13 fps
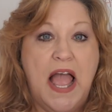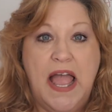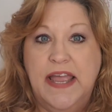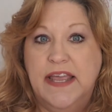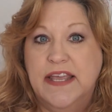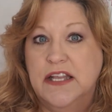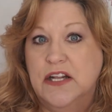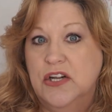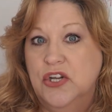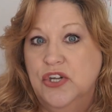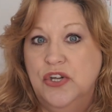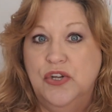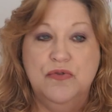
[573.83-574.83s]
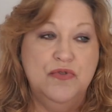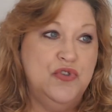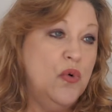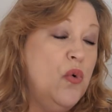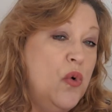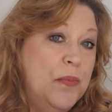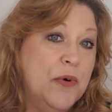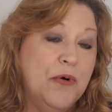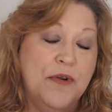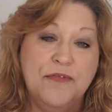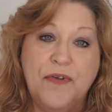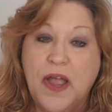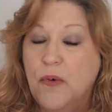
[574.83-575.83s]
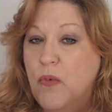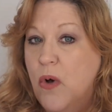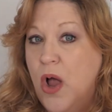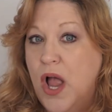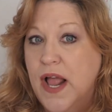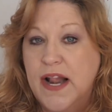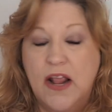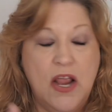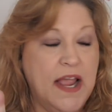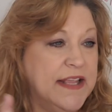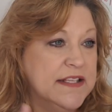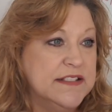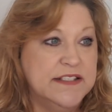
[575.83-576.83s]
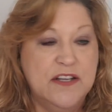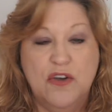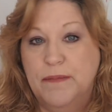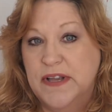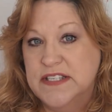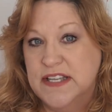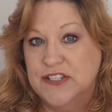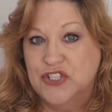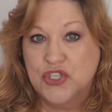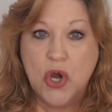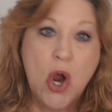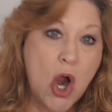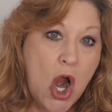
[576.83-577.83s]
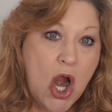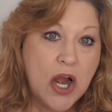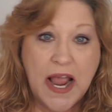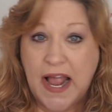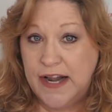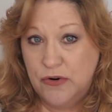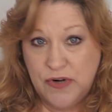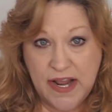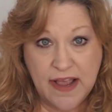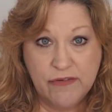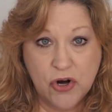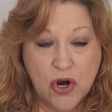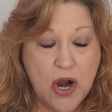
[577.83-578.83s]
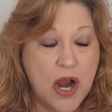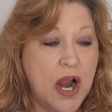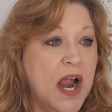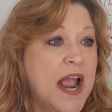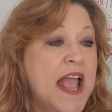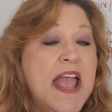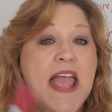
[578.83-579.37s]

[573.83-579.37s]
I can use Uber if I want. I can steal my son's car. I don't have a car.